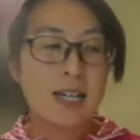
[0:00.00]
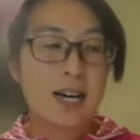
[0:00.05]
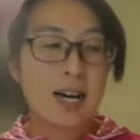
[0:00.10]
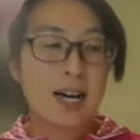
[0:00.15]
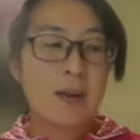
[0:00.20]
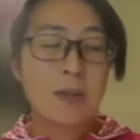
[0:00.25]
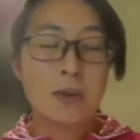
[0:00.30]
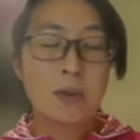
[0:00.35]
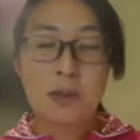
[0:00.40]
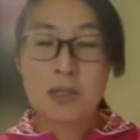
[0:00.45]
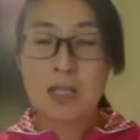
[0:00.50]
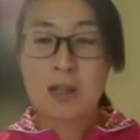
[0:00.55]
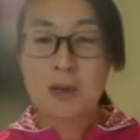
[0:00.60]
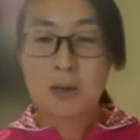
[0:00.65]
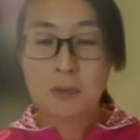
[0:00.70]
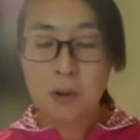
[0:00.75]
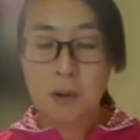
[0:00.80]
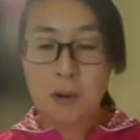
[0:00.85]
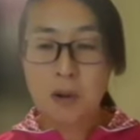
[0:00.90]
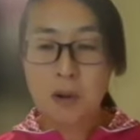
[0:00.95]
I'm looking
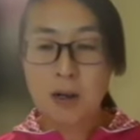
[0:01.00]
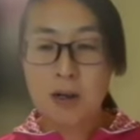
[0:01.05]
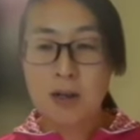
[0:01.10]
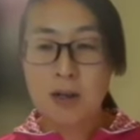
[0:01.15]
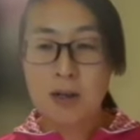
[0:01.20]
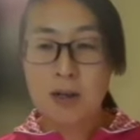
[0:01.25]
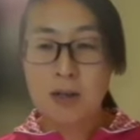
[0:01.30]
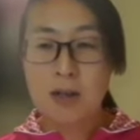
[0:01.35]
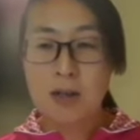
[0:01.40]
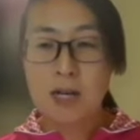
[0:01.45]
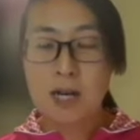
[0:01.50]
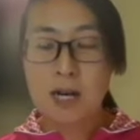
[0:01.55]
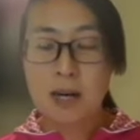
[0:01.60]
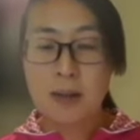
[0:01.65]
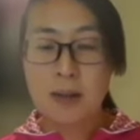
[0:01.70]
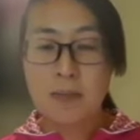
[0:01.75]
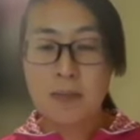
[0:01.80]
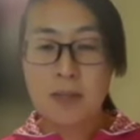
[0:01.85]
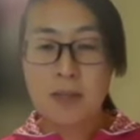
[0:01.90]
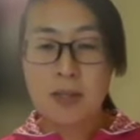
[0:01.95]
for
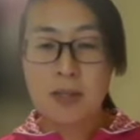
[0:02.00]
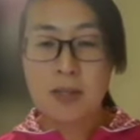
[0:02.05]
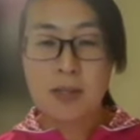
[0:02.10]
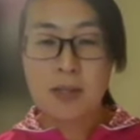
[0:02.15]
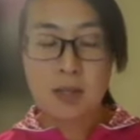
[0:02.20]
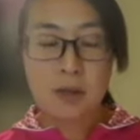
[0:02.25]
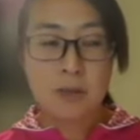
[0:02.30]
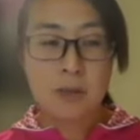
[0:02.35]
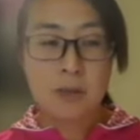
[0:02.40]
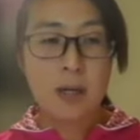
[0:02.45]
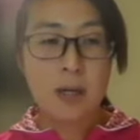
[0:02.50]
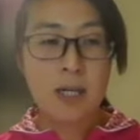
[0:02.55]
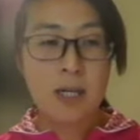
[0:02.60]
um, looking for.